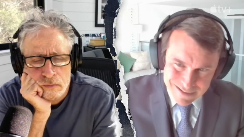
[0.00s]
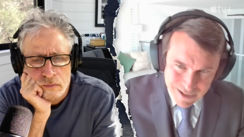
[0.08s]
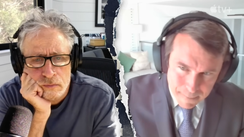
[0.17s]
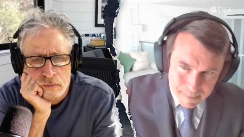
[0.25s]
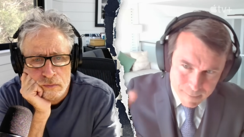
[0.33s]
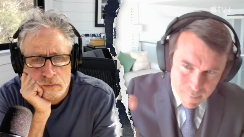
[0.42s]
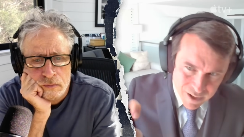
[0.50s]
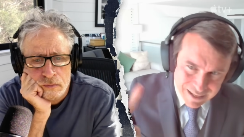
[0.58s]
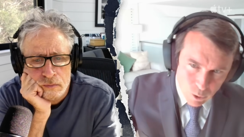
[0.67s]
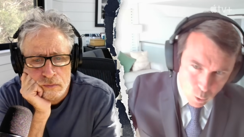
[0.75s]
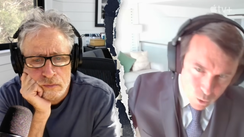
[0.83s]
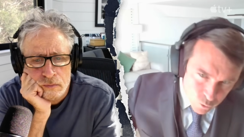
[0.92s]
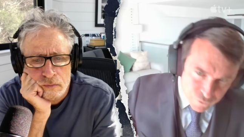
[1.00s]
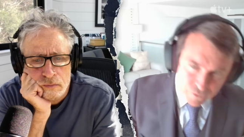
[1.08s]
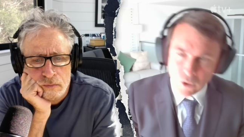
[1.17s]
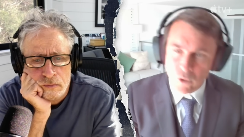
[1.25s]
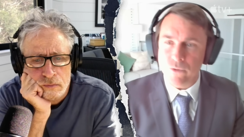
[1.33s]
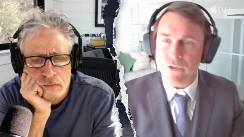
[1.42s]
Speaker 1: dumb money order
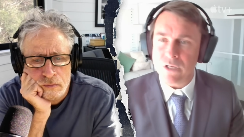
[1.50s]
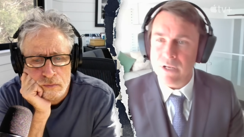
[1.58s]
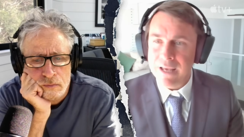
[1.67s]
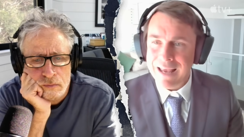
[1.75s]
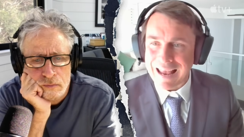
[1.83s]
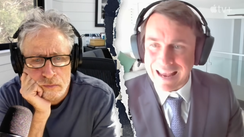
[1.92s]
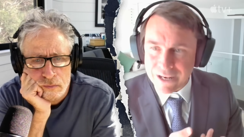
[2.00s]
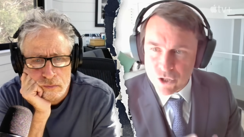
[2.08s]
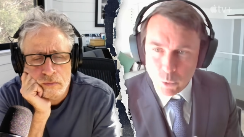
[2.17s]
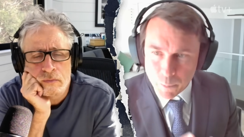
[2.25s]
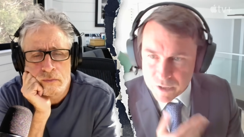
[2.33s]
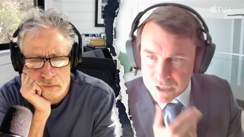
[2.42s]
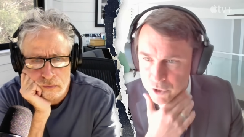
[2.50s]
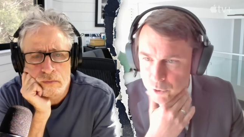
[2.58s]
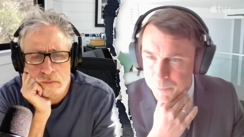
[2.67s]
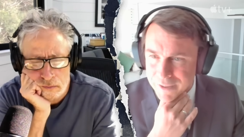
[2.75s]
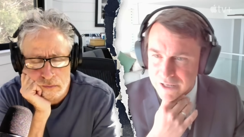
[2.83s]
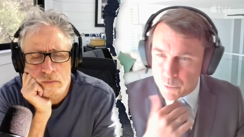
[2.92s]
flows into a
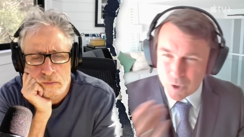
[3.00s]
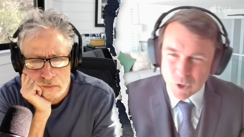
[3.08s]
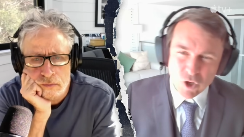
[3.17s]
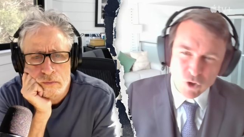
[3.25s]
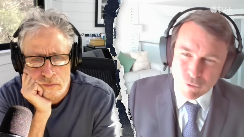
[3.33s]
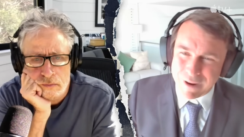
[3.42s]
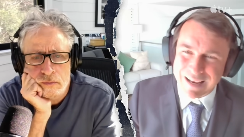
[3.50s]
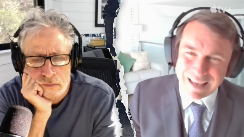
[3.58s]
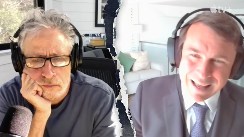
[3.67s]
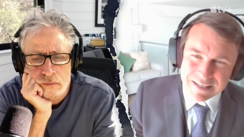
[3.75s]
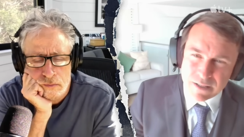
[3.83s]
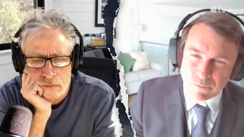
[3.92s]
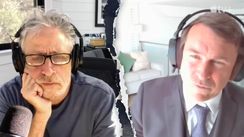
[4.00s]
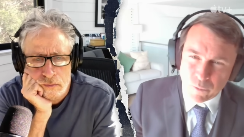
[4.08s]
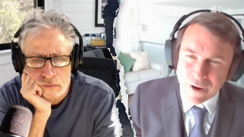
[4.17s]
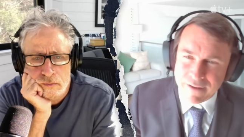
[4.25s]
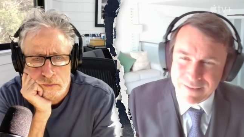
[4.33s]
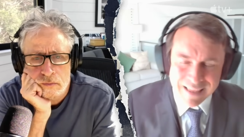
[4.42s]
particular place where you can trade against them for
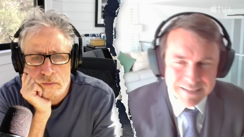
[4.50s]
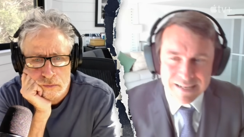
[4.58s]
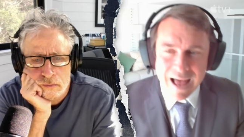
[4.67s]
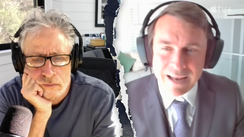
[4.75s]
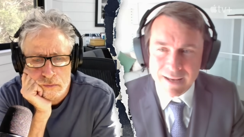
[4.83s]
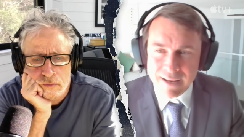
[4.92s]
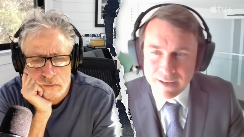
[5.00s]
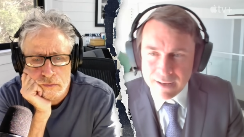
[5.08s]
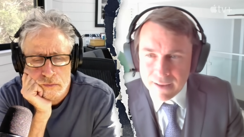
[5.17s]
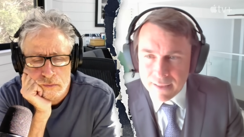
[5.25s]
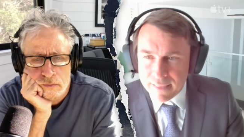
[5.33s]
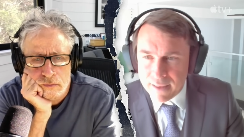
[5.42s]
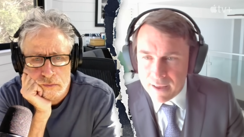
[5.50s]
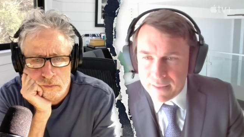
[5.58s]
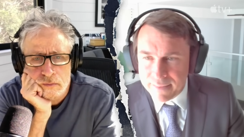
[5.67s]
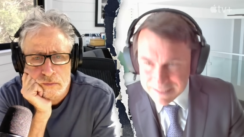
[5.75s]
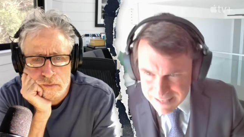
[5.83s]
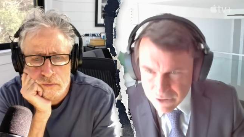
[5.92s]
profit, that's not.
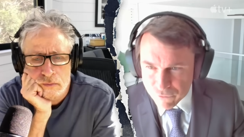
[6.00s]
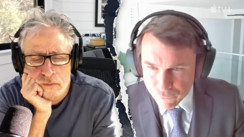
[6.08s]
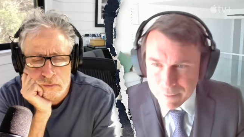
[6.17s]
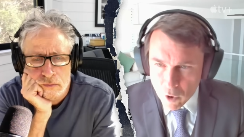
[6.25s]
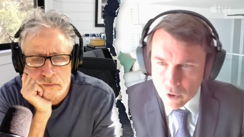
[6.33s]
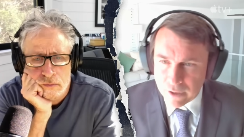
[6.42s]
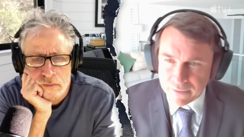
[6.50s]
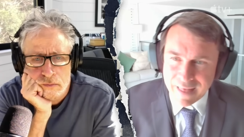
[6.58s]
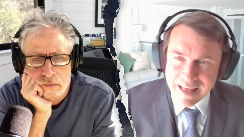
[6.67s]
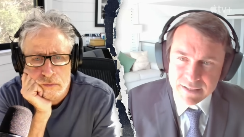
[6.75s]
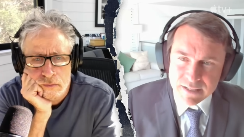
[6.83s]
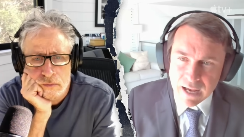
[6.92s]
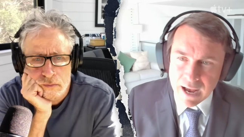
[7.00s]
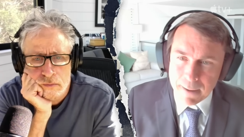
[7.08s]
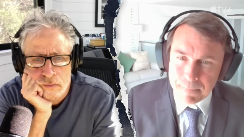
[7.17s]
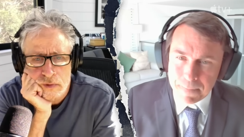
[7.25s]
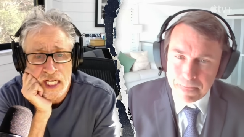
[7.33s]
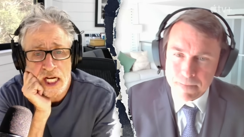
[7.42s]
Speaker 2: that's not a free market. That's
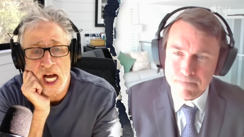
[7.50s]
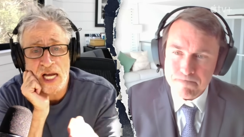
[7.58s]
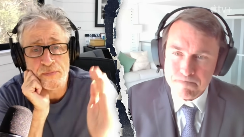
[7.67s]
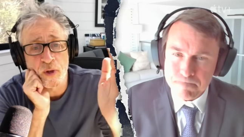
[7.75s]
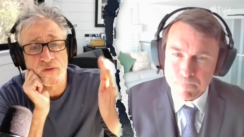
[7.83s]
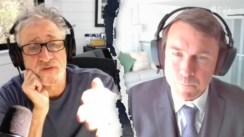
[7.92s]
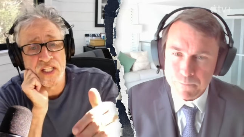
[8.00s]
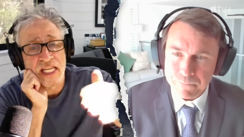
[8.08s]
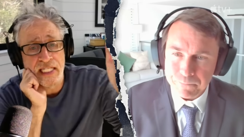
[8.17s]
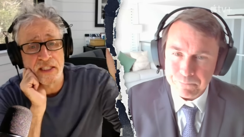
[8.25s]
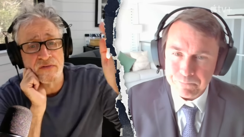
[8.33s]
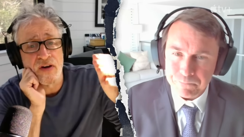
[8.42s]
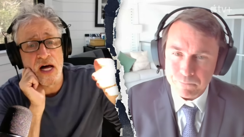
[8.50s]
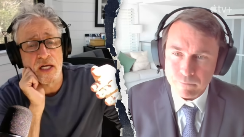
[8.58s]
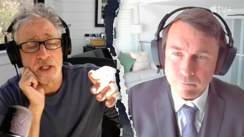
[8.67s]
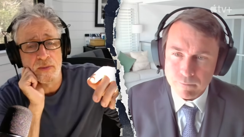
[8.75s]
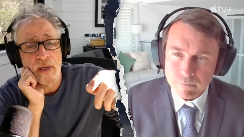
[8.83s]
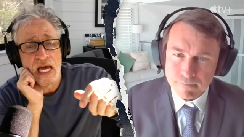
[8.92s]
um, and hyperinflating the
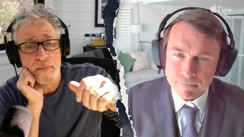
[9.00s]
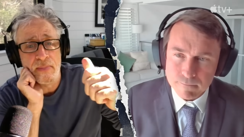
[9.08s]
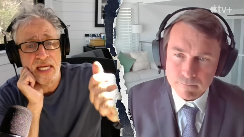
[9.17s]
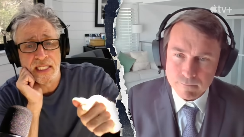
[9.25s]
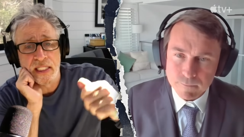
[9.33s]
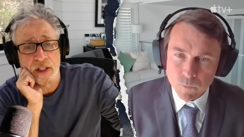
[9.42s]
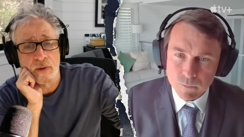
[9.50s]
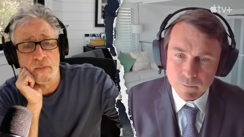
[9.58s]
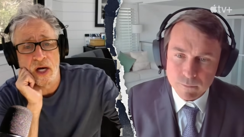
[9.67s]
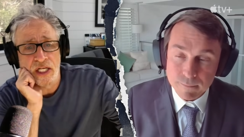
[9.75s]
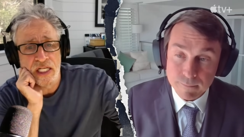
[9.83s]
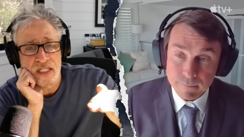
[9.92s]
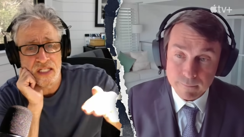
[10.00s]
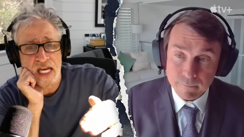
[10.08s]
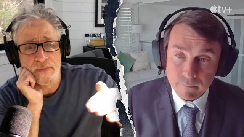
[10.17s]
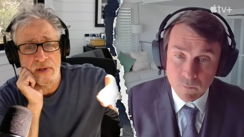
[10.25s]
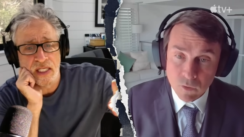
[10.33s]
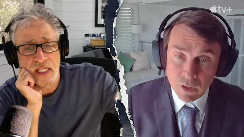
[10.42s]
volume and making their money
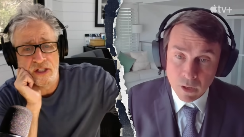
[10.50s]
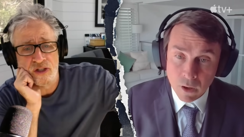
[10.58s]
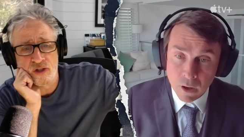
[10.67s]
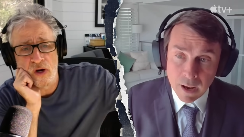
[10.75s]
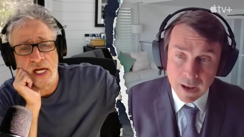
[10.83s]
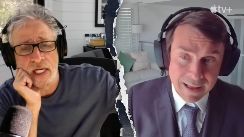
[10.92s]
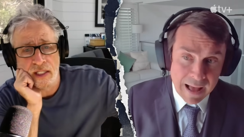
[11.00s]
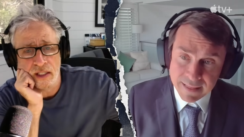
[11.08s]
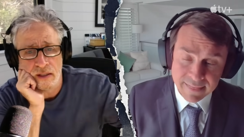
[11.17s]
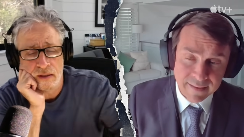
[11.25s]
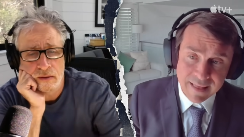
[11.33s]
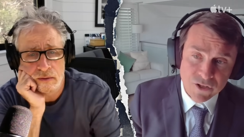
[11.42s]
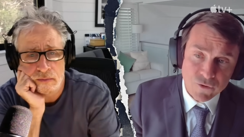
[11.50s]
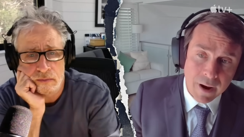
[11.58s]
skimming each trade. I,
Speaker 1: I think that's